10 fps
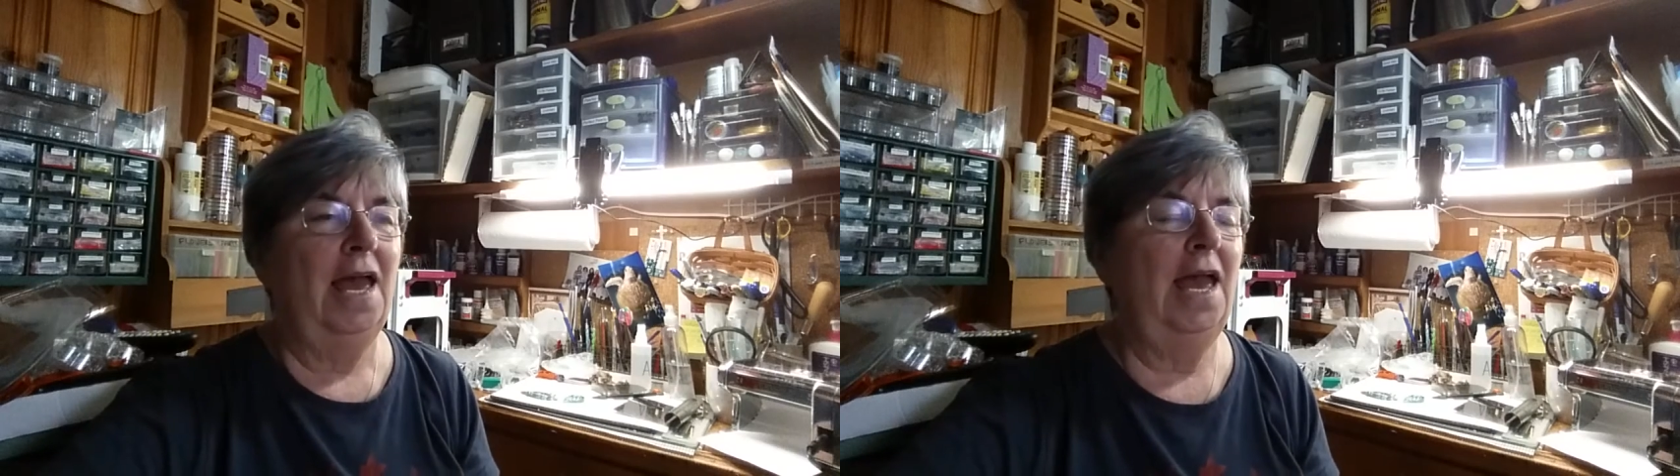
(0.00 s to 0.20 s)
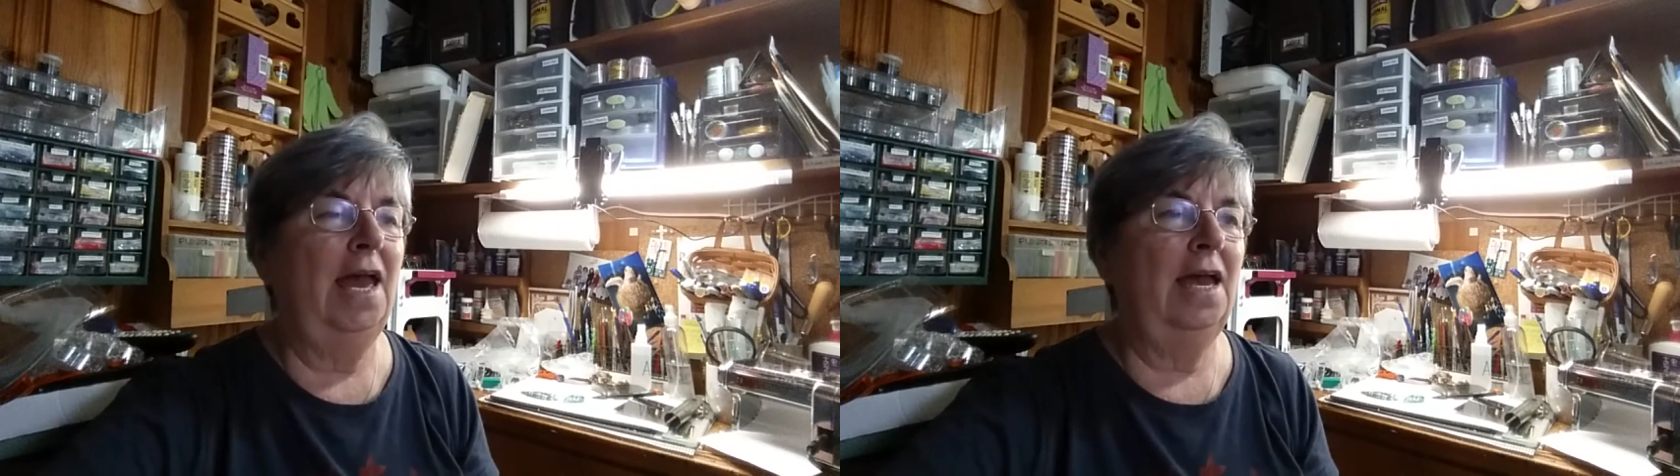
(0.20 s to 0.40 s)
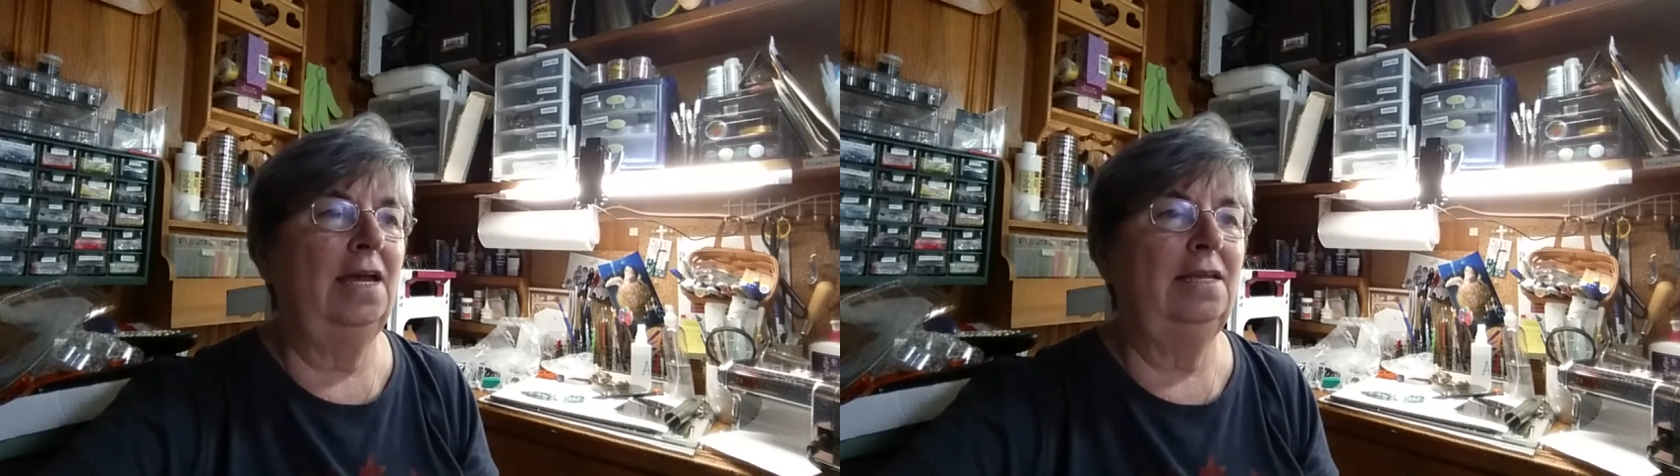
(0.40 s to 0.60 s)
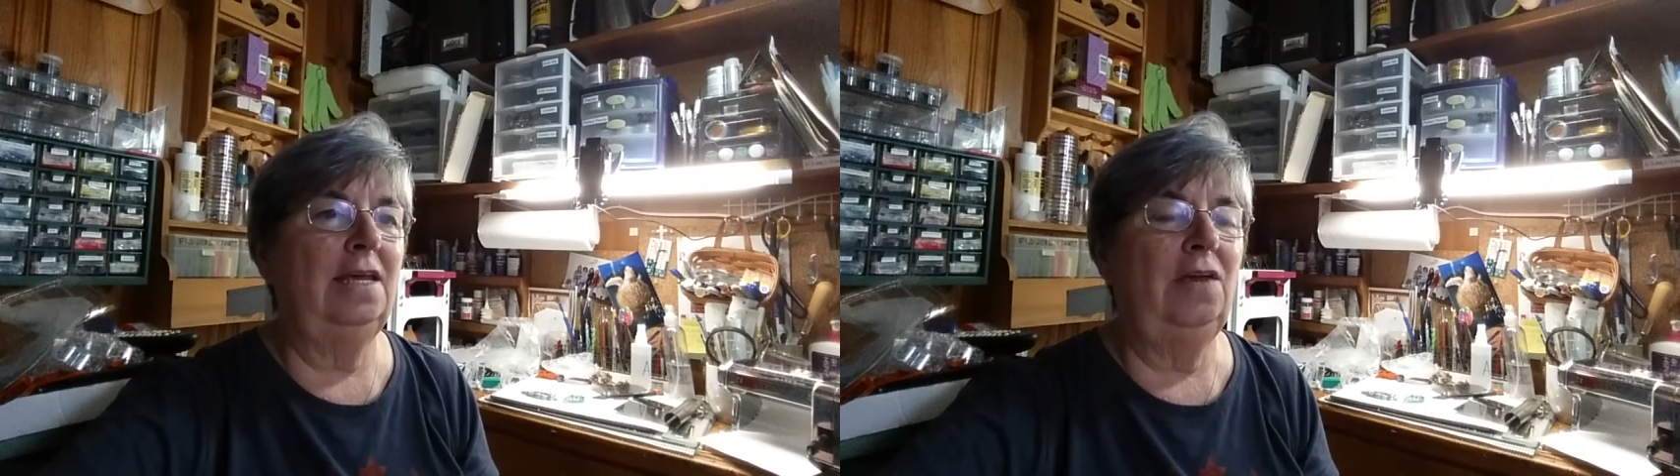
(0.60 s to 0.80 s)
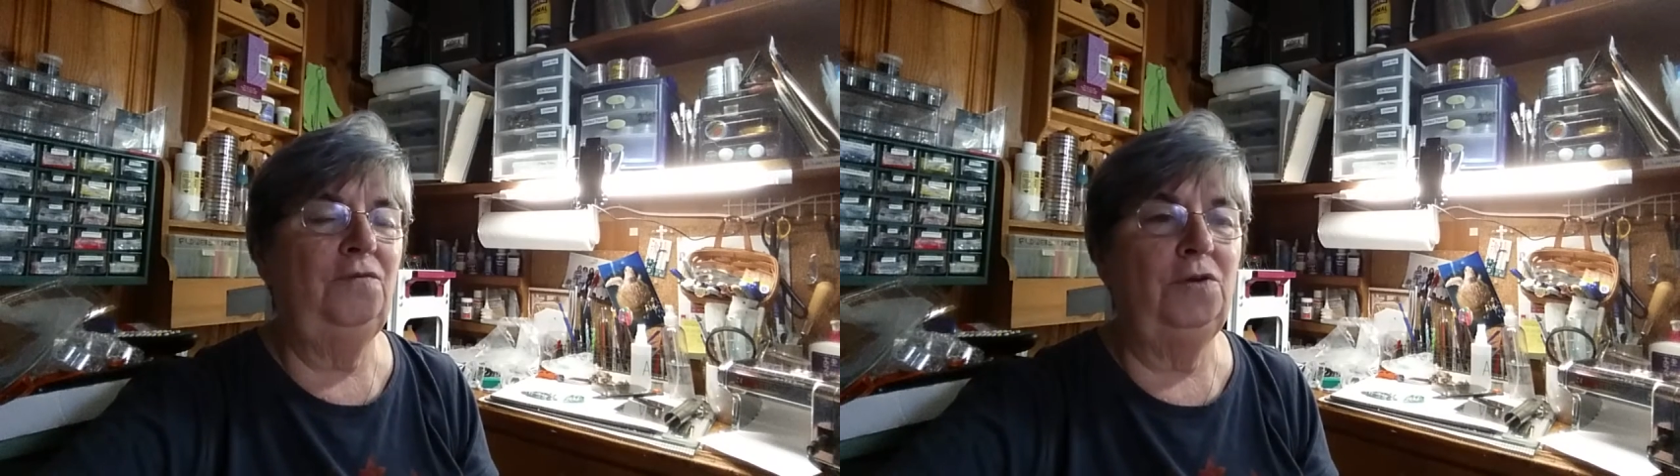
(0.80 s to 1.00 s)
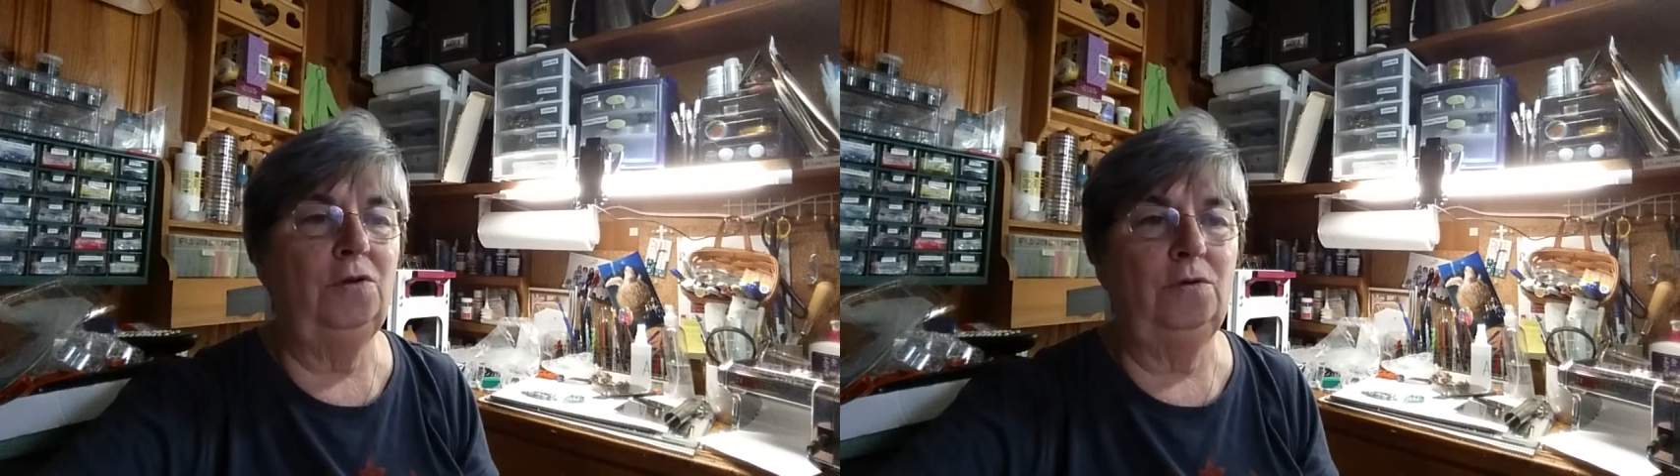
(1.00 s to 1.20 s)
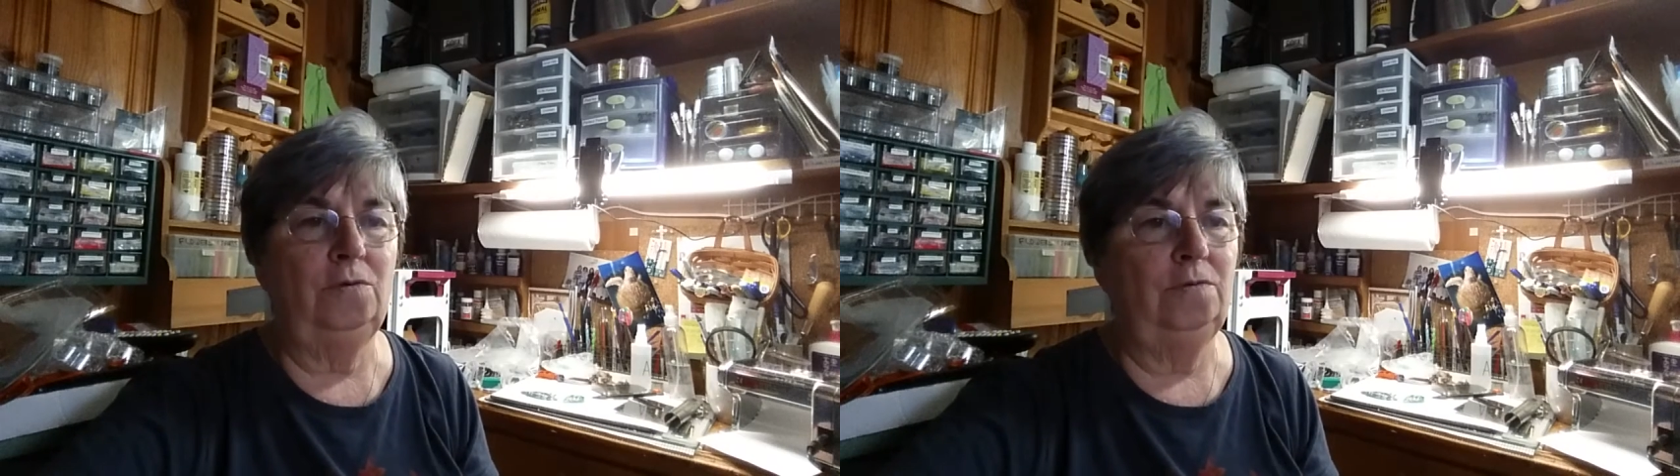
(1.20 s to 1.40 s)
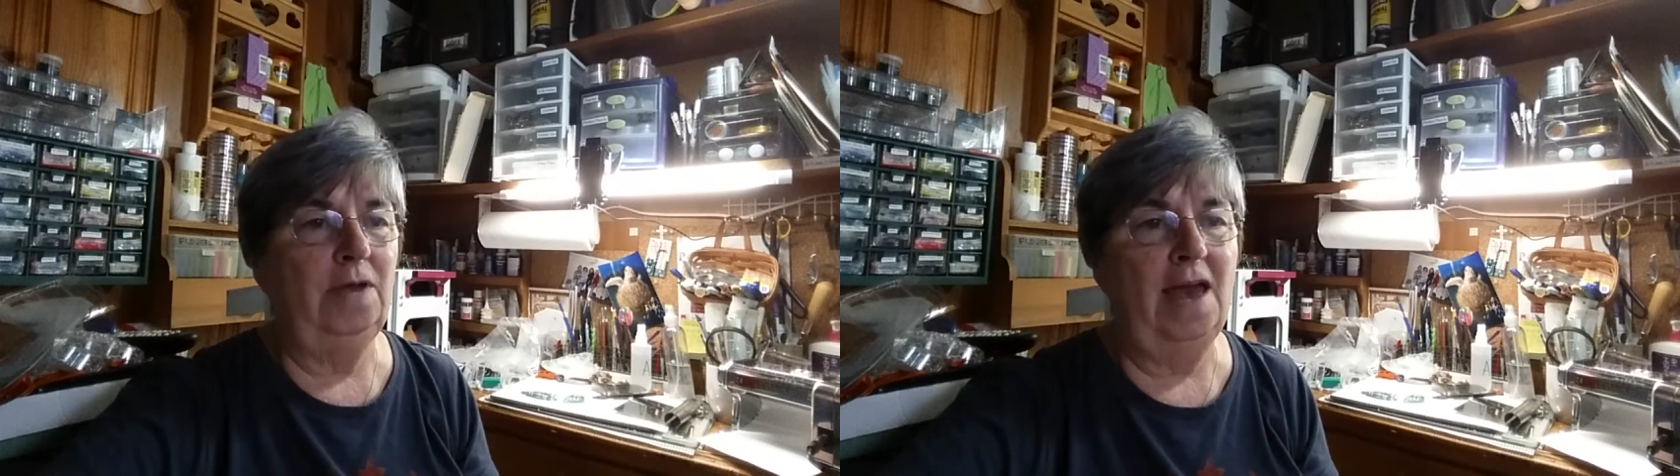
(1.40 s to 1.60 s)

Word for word: And if you